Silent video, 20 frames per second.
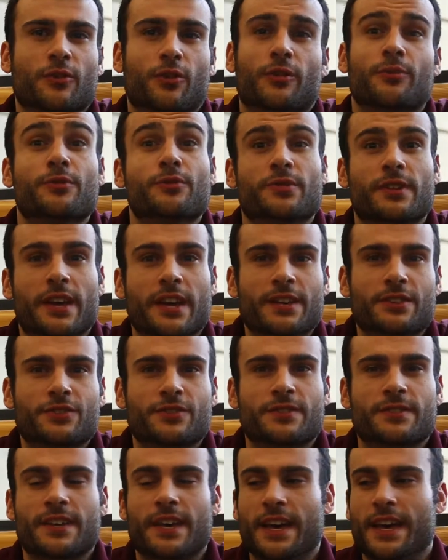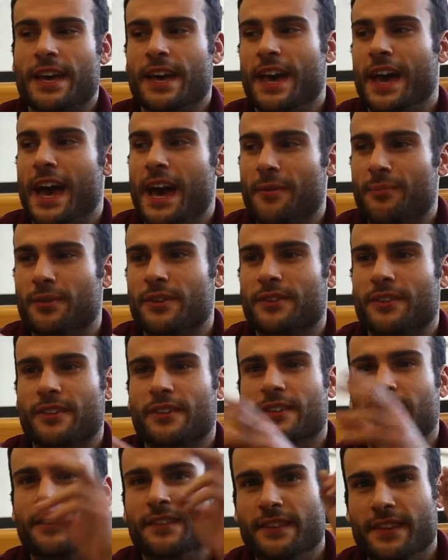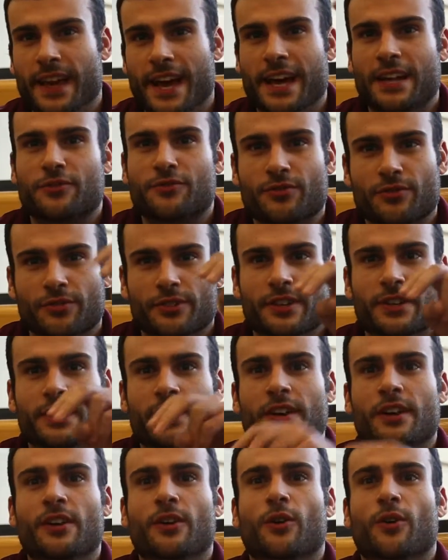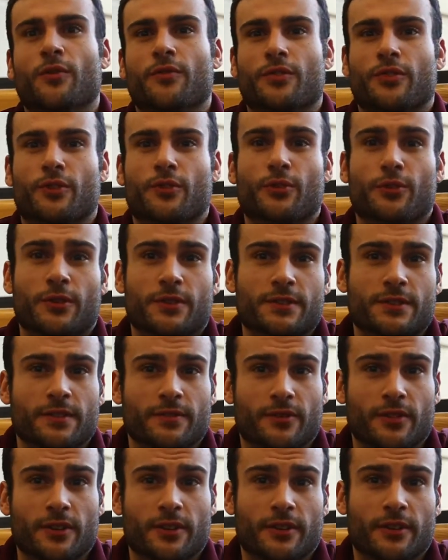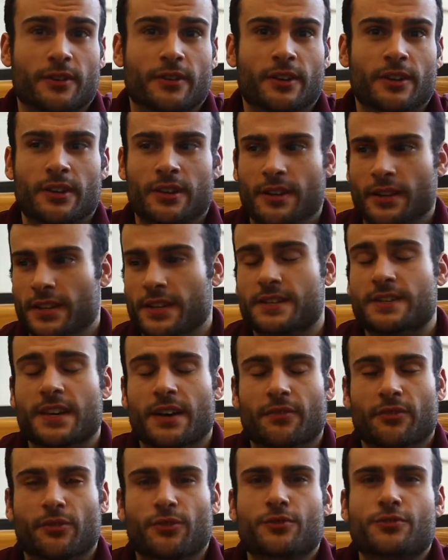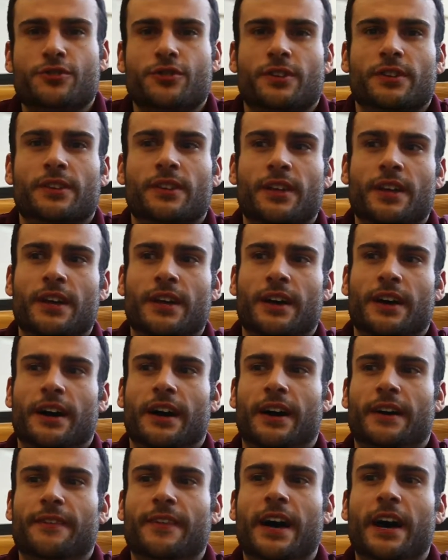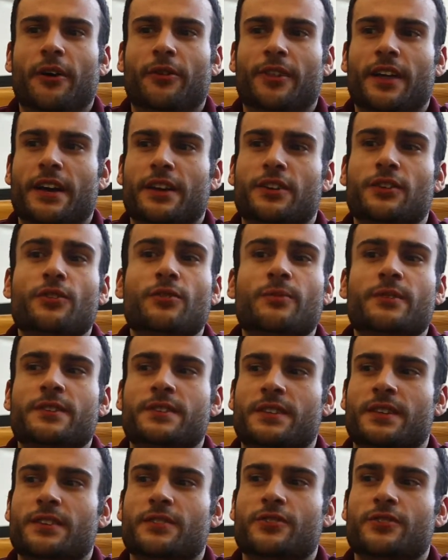or mutations happened naturally over the course of its evolution. Now that humans can